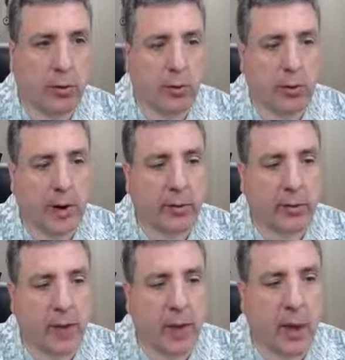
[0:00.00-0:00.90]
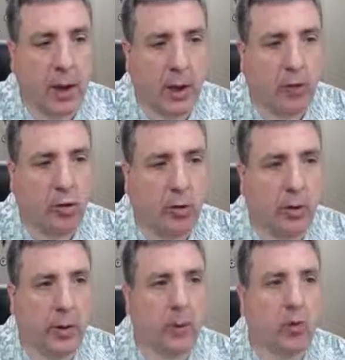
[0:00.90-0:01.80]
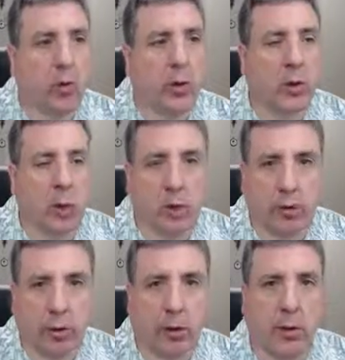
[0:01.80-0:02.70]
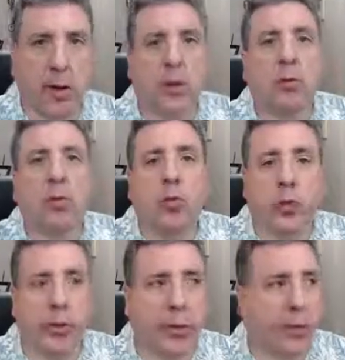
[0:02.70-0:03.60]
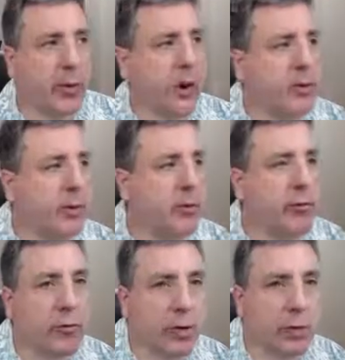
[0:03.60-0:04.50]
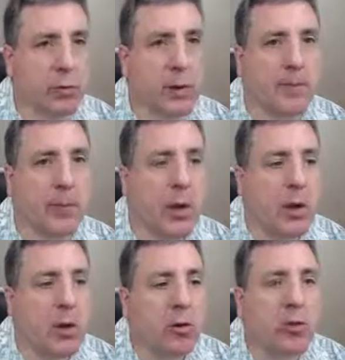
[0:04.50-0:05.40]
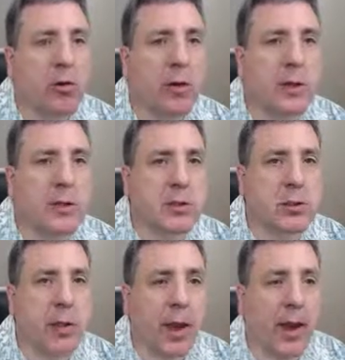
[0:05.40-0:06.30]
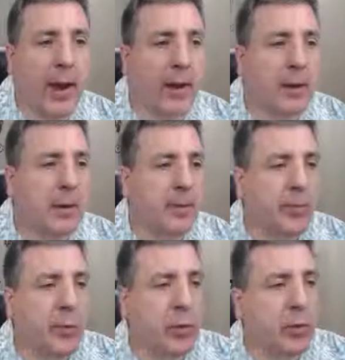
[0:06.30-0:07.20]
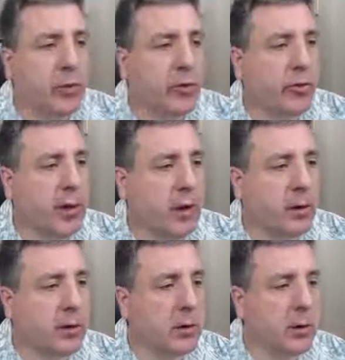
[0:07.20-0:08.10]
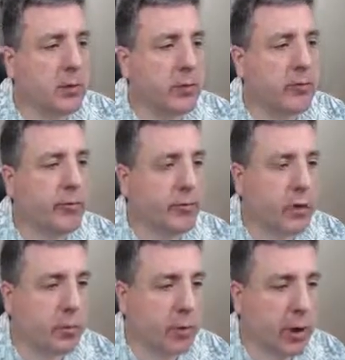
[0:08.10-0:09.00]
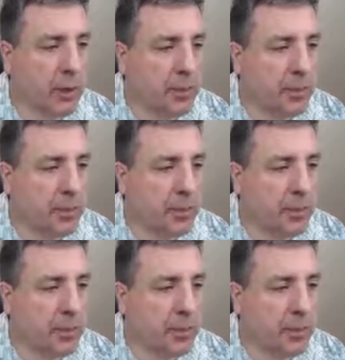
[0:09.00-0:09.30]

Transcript: thoracic cage is going to articulate with the thoracic vertebra. So let's look at your standard vertebra